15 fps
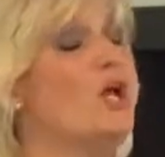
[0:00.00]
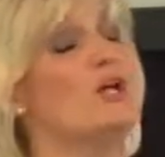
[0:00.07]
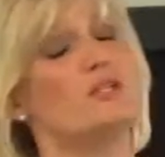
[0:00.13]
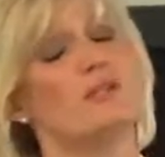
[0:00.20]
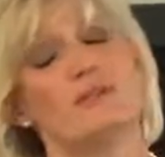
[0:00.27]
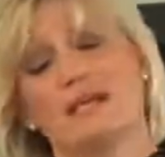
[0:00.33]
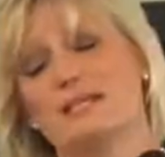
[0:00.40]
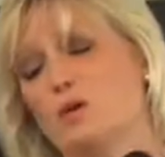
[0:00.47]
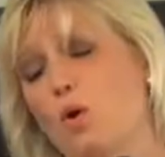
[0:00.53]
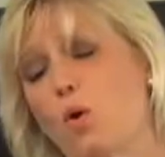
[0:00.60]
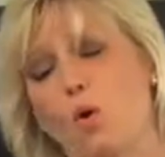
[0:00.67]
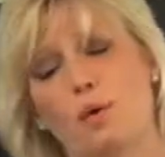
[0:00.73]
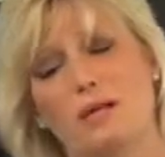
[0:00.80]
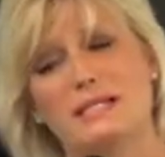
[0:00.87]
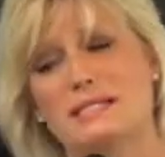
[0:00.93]
So there's
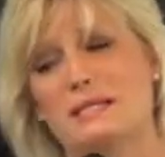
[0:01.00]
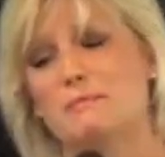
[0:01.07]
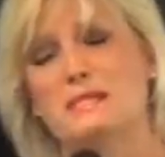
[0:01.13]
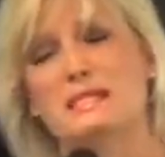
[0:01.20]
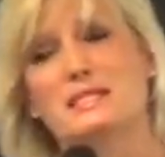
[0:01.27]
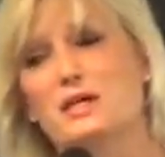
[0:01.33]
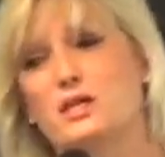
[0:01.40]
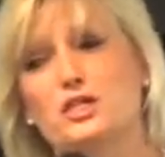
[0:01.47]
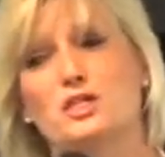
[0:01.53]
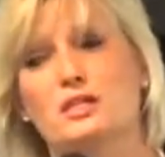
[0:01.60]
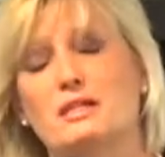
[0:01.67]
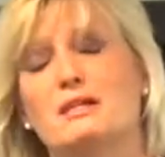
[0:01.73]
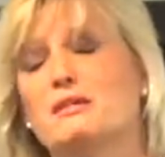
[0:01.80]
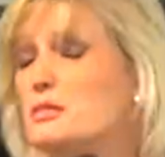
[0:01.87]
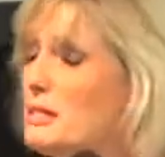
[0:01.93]
always some
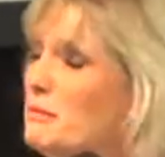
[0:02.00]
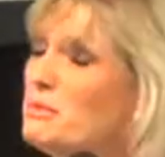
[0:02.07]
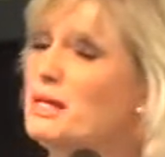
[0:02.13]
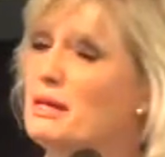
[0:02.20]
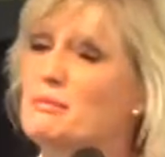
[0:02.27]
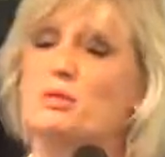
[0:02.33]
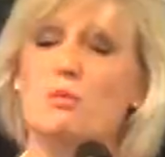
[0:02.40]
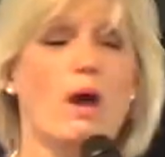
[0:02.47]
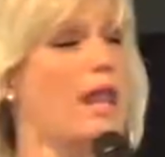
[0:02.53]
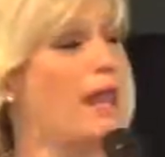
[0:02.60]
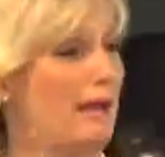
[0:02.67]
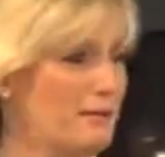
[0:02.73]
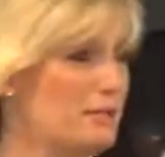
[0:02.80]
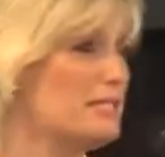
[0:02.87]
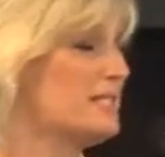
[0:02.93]
discussion, sometimes quite
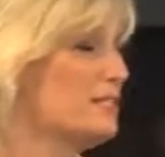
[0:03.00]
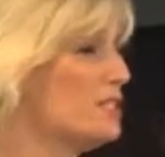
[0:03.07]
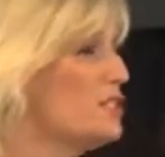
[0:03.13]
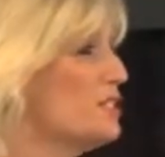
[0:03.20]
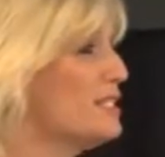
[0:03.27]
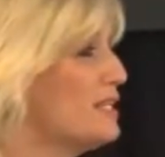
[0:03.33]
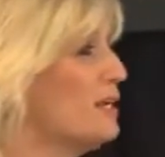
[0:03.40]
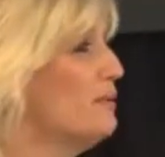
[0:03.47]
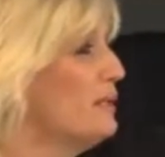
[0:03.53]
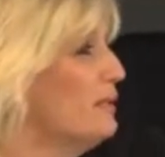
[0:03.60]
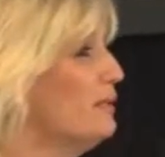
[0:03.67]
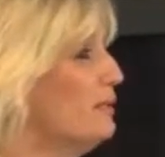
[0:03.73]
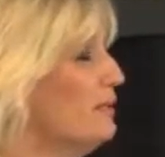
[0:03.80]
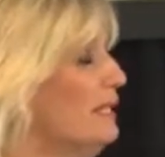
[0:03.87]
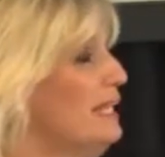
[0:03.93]
loud discussions going
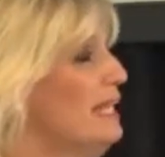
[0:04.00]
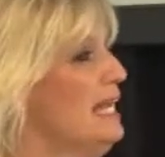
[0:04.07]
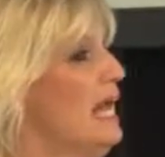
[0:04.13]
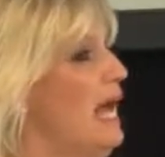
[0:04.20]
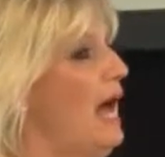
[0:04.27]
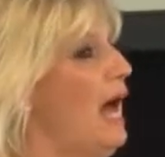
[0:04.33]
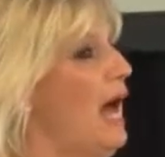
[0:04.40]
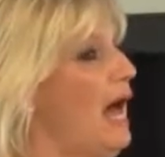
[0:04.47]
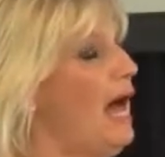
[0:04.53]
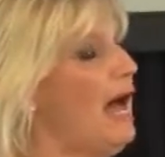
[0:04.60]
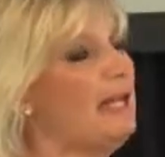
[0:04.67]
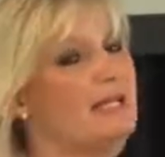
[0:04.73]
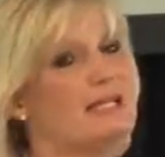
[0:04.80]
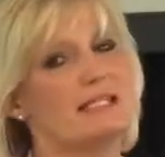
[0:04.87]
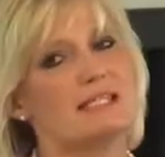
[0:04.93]
on.
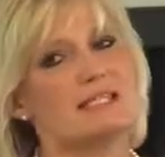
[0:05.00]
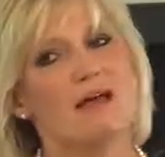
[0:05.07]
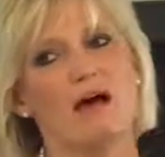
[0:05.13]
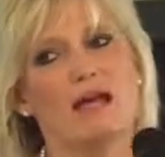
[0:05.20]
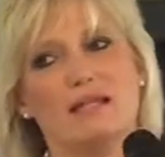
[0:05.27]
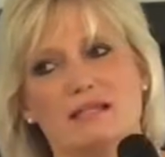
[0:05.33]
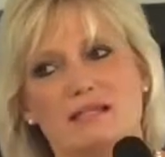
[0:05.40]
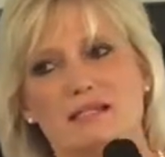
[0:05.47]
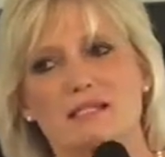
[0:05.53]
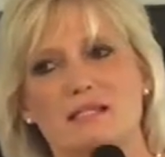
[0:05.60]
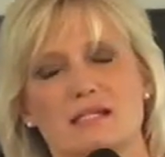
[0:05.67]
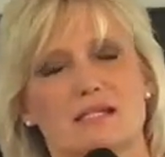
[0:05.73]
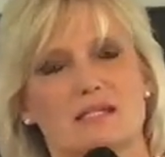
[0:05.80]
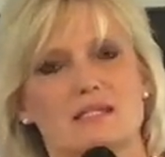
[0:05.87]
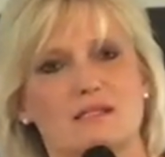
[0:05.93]
And it silenced
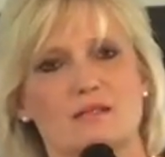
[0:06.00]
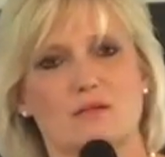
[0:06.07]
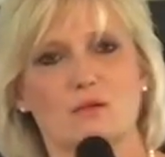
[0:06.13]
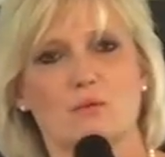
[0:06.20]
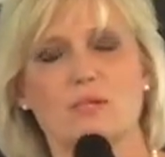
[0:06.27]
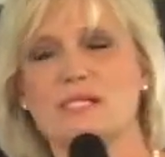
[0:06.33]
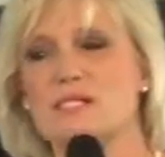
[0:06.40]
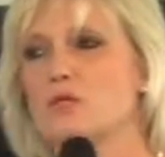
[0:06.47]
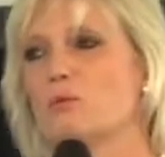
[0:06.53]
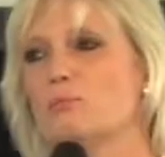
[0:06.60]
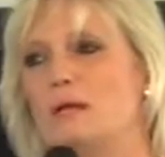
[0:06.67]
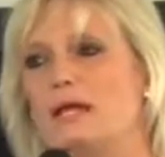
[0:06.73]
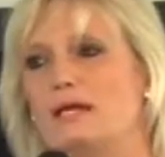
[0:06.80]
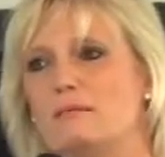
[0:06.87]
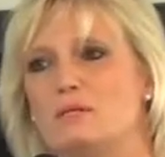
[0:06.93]
us. We stopped
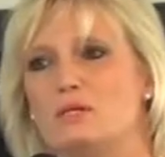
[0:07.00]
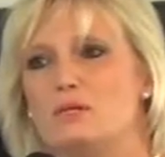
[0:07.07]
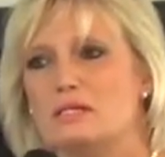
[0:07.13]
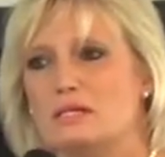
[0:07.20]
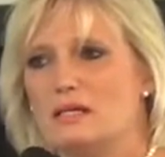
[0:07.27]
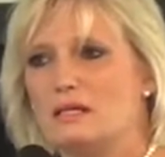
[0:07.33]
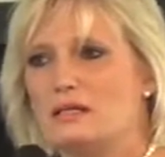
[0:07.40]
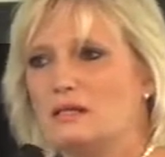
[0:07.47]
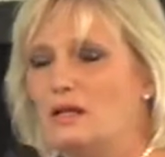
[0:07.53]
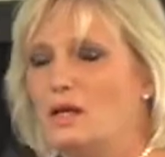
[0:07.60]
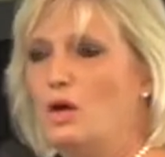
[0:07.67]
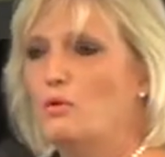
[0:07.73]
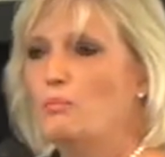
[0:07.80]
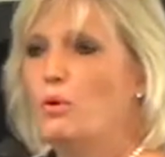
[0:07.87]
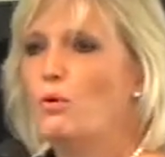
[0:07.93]
playing music.
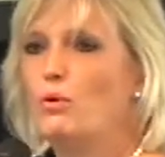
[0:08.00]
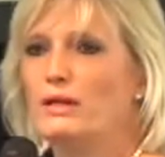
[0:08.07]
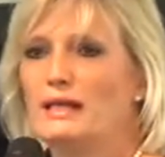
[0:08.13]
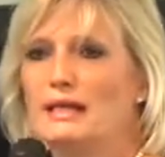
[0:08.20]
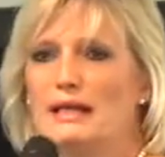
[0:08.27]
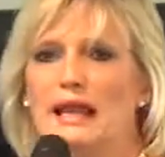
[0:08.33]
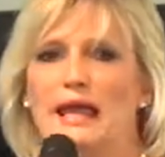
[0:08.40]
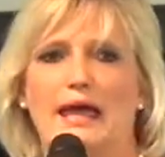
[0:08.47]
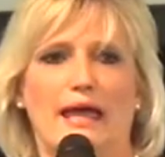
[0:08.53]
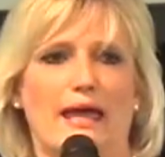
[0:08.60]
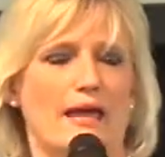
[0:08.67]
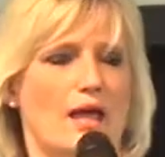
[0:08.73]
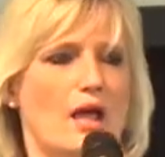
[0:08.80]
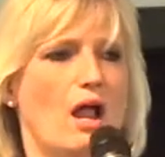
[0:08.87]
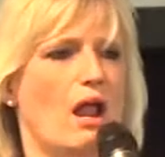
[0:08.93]
Paul and
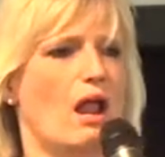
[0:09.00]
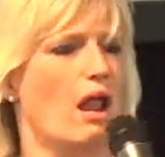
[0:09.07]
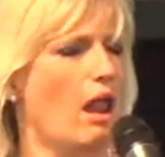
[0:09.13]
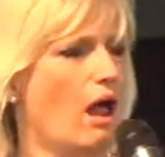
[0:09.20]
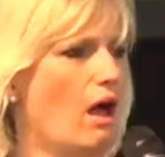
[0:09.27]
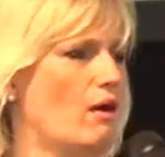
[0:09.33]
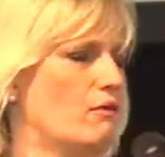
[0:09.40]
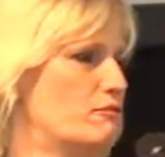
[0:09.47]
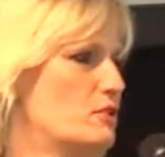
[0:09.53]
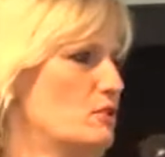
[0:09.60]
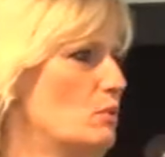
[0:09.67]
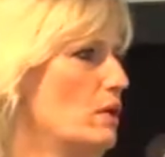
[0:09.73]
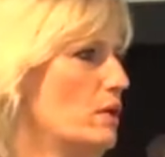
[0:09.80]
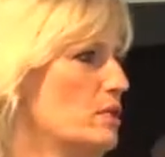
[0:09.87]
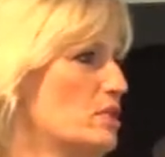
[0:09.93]
Claire love to
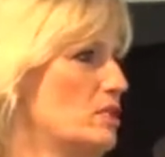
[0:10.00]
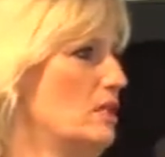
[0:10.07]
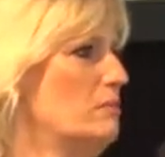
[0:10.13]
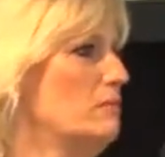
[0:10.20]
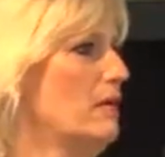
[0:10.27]
worship.